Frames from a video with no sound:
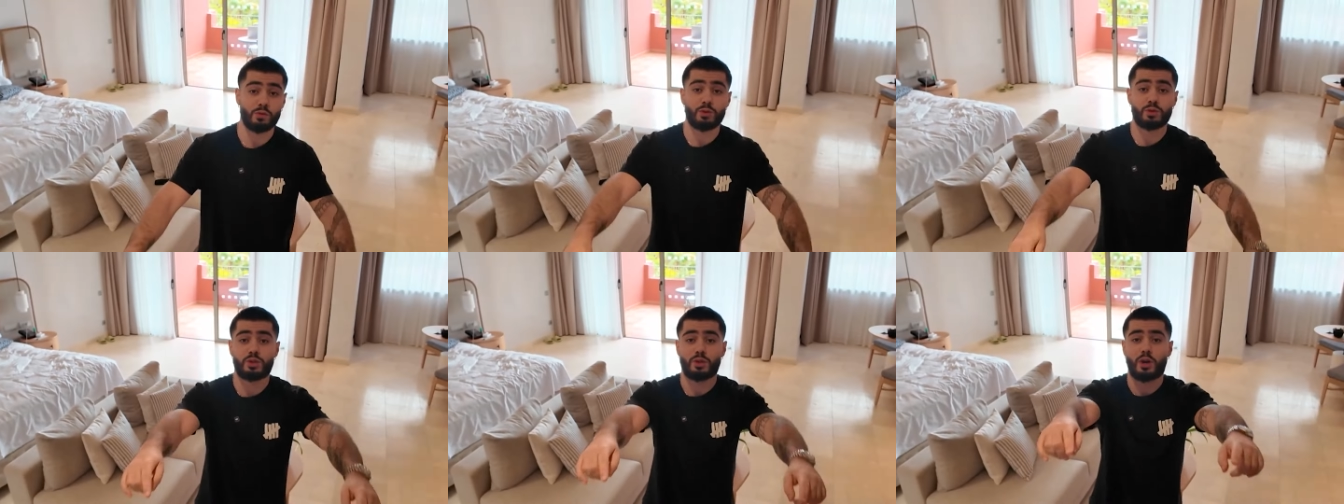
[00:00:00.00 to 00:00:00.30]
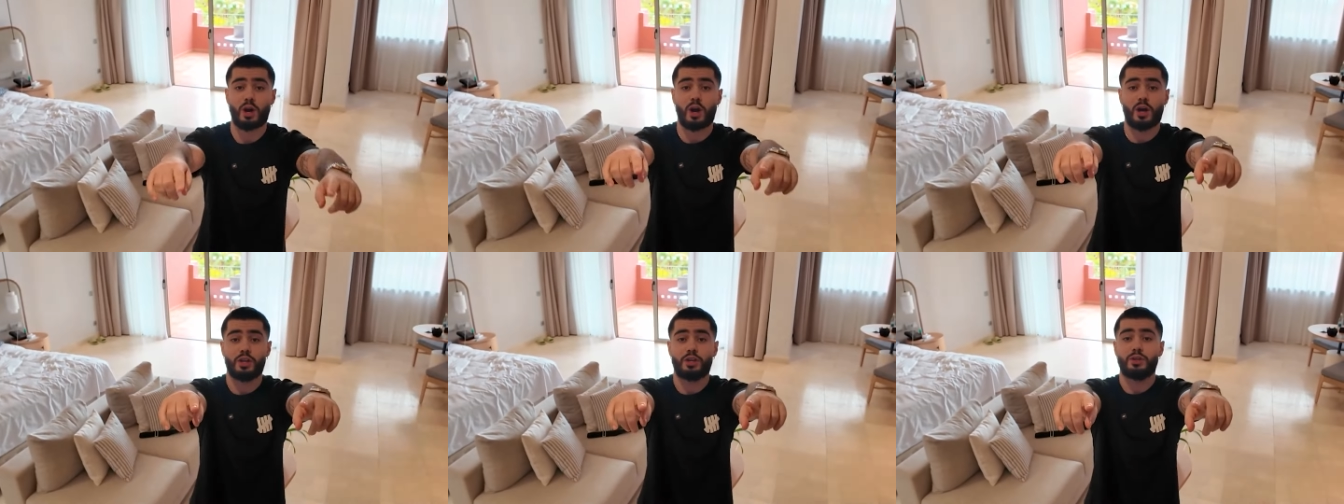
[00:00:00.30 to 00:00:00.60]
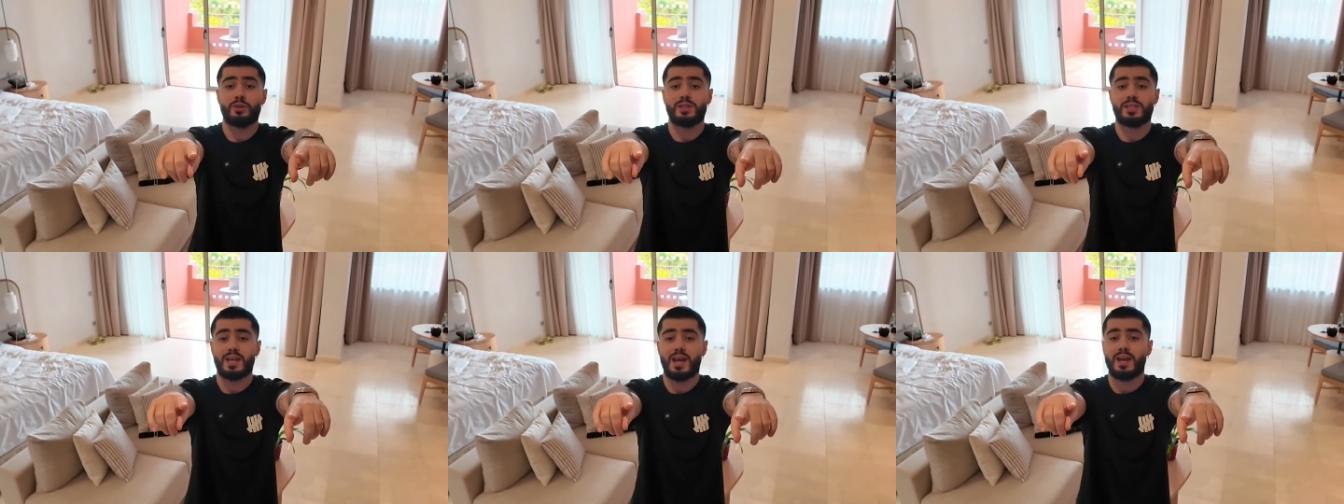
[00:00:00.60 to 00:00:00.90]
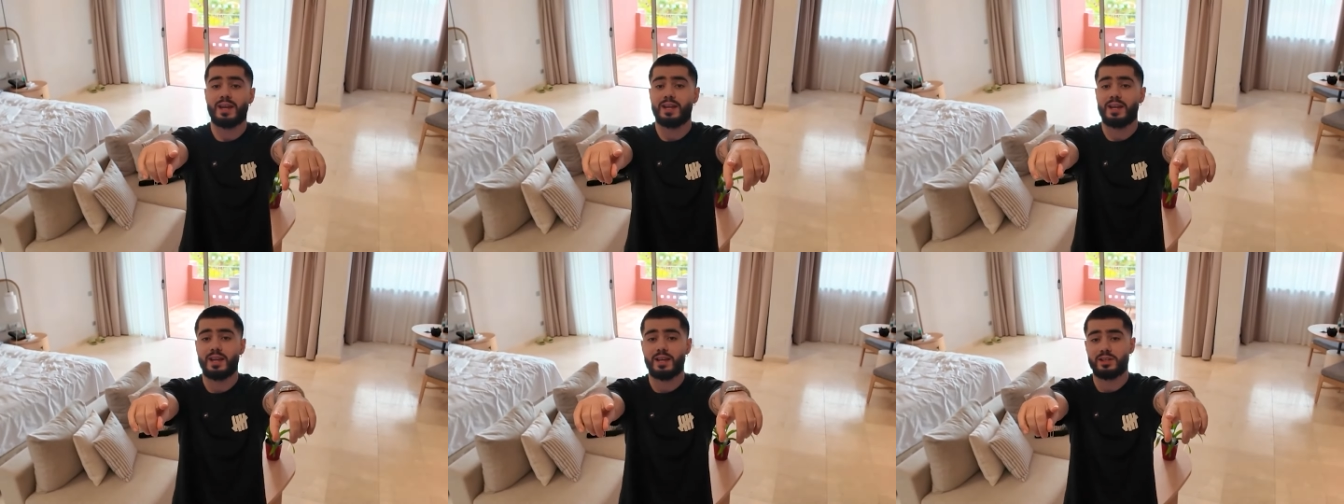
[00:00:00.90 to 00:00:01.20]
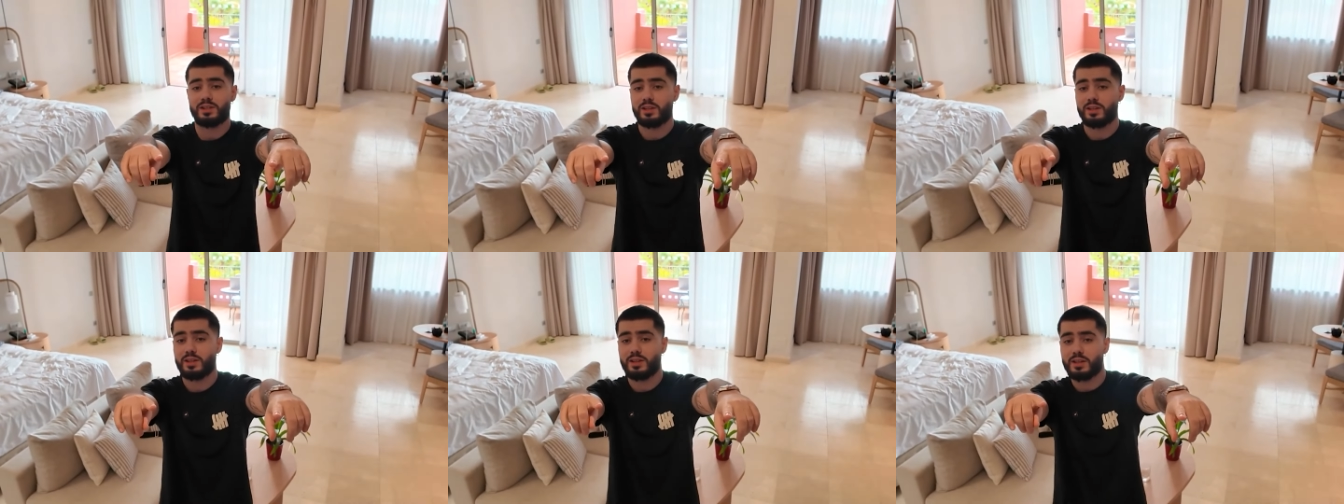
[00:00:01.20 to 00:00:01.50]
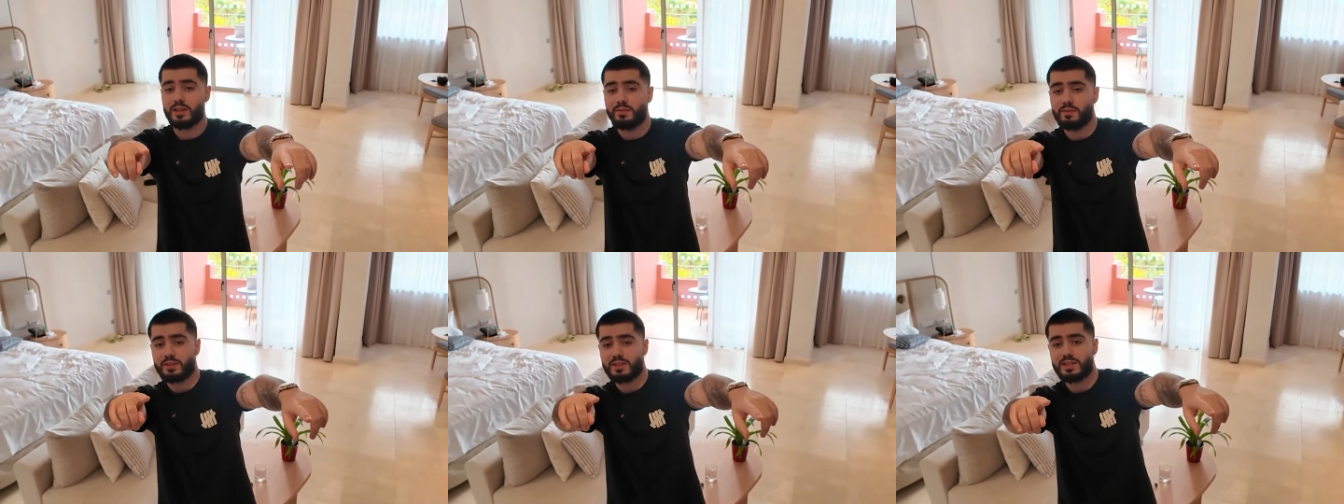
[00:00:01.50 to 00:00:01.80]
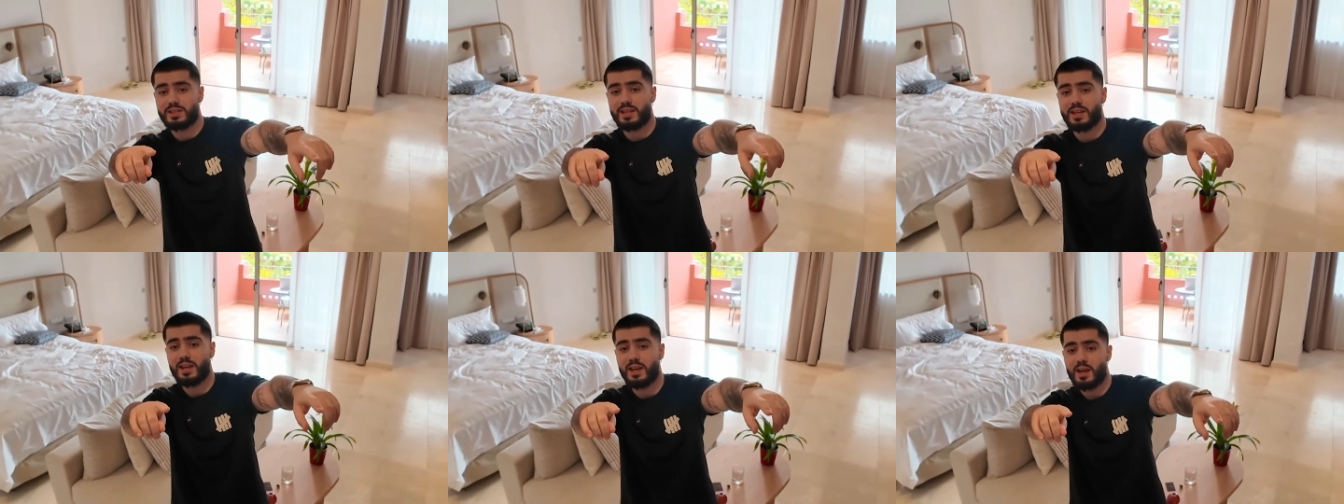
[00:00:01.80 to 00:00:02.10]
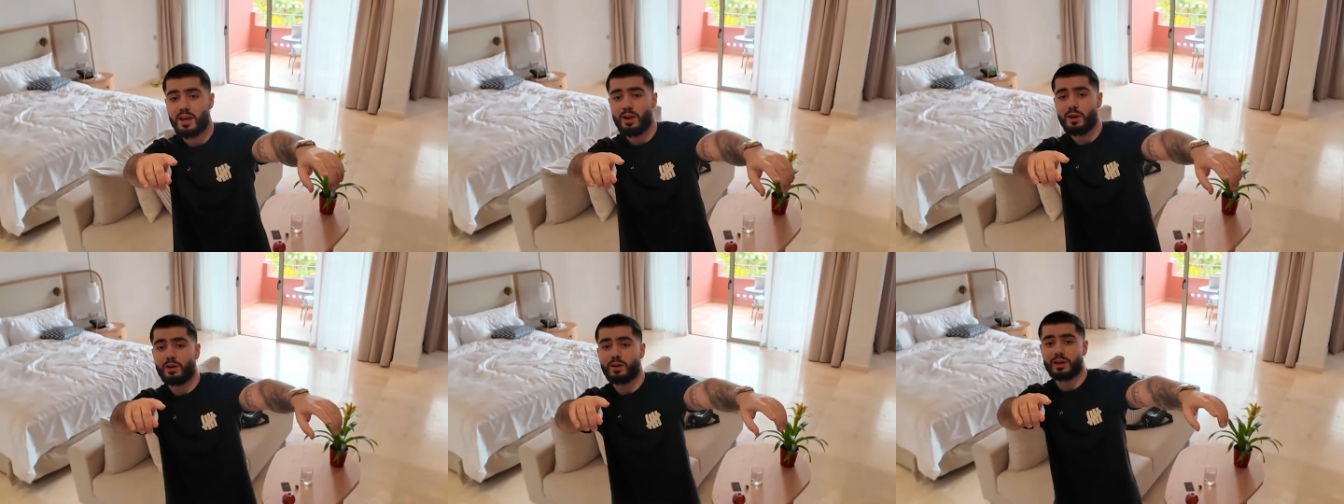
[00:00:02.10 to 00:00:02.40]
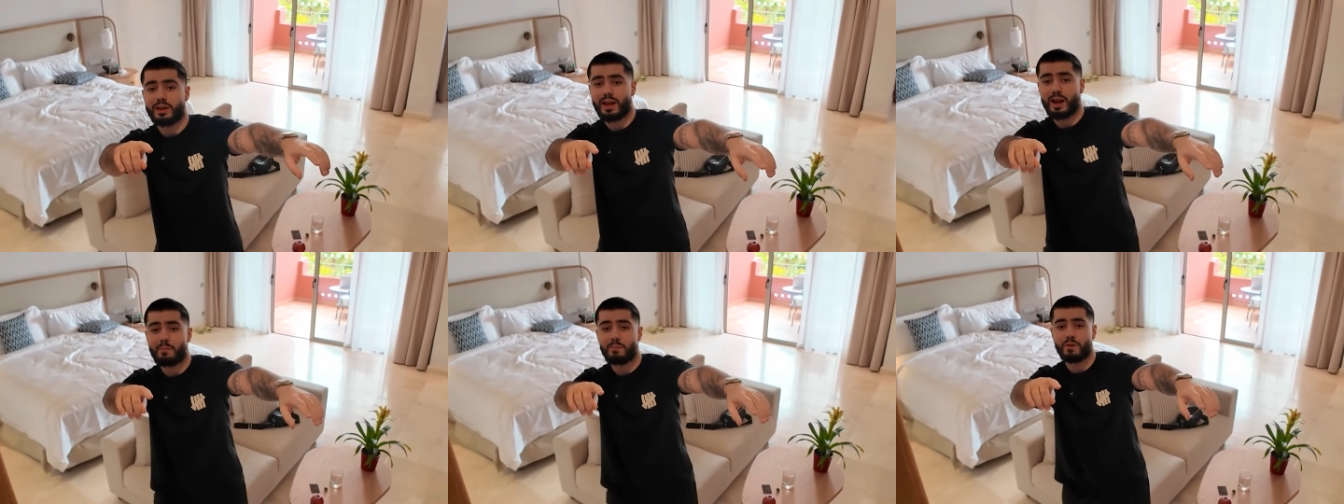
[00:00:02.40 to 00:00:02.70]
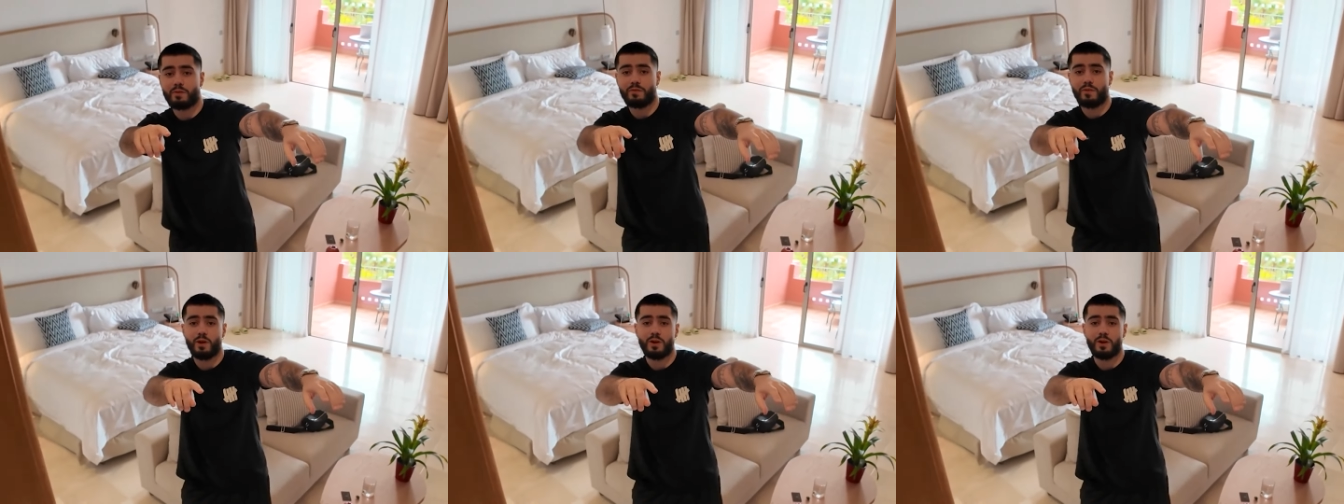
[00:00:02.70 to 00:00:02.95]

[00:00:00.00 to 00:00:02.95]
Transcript: I've also got a new set of gear. So you can even see the camera